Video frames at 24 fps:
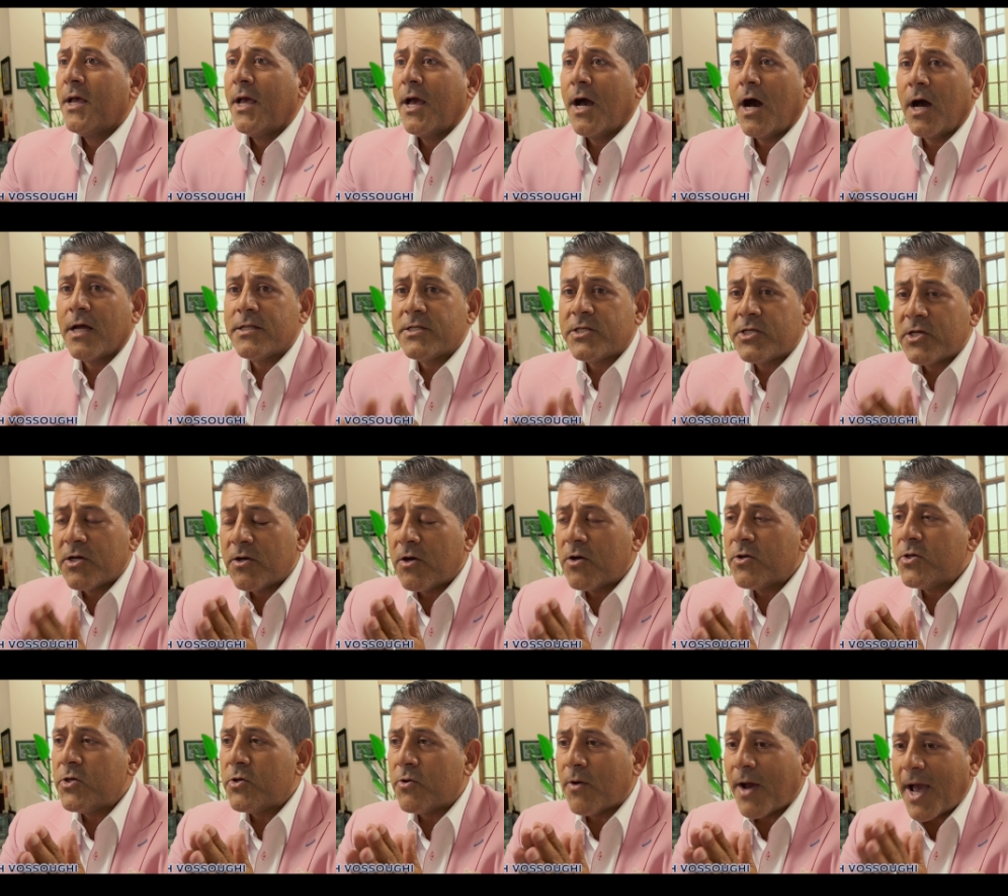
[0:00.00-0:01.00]
Until
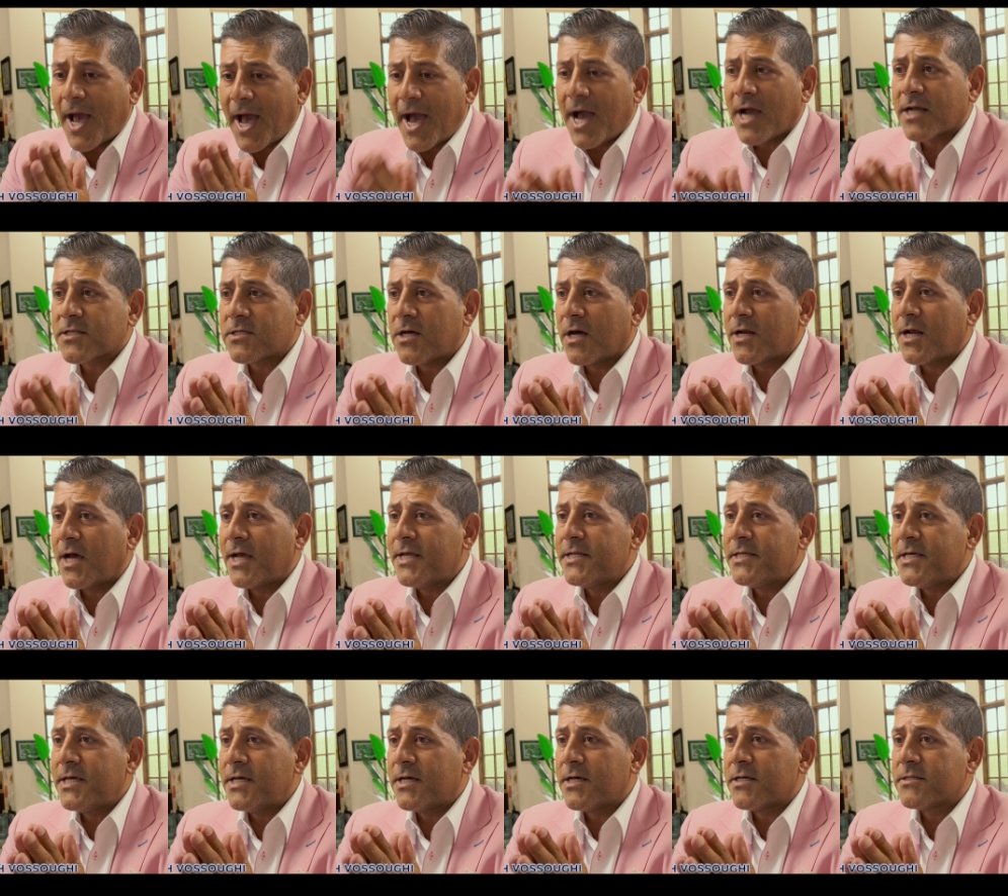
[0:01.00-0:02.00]
you act on
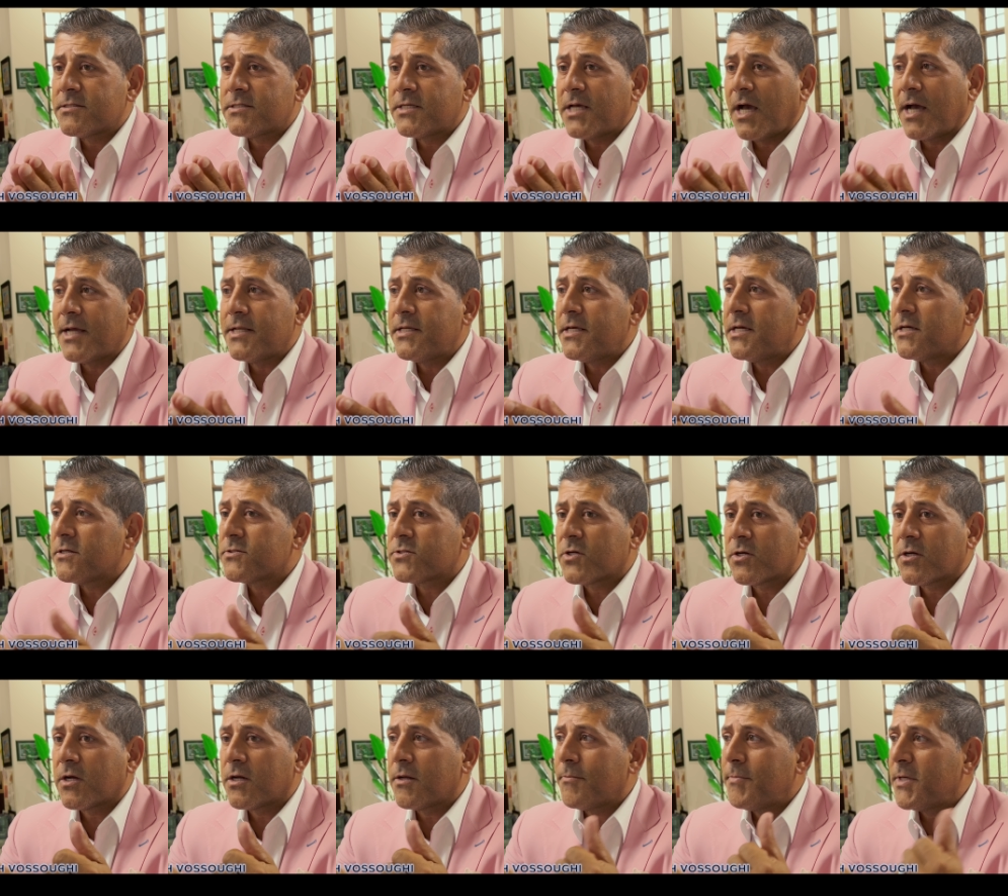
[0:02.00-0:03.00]
ideas, the ideas are
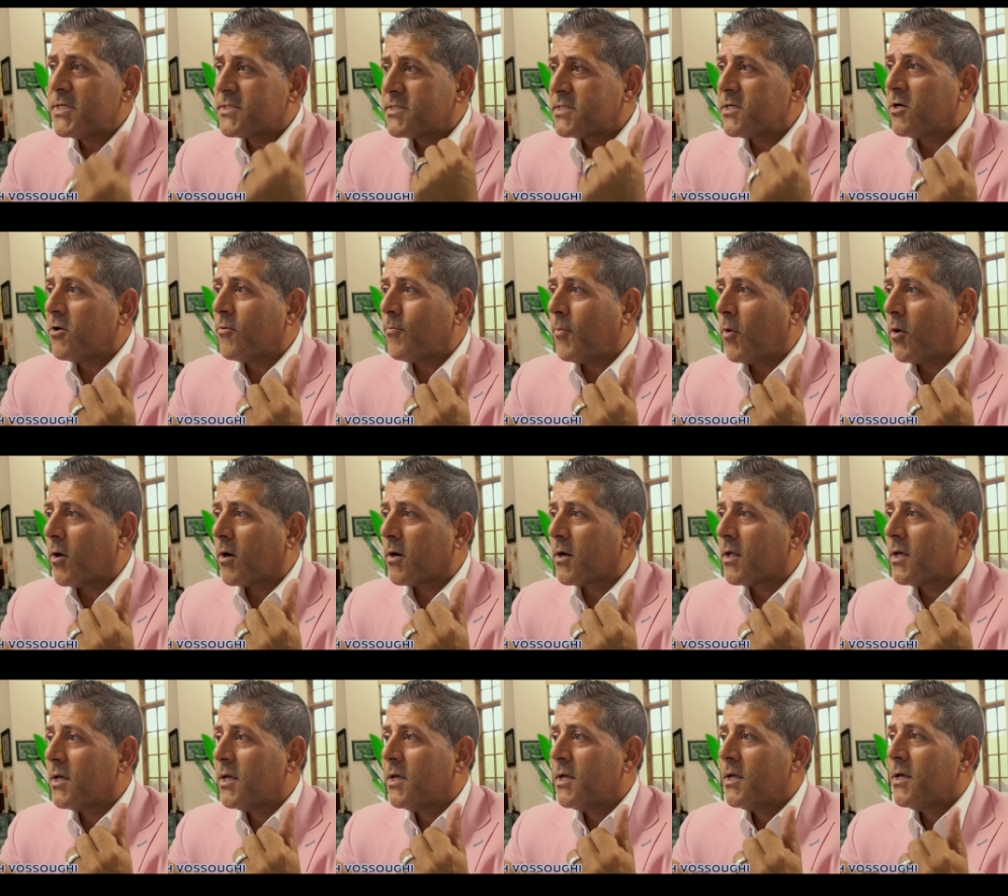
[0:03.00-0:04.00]
going to be stillborn.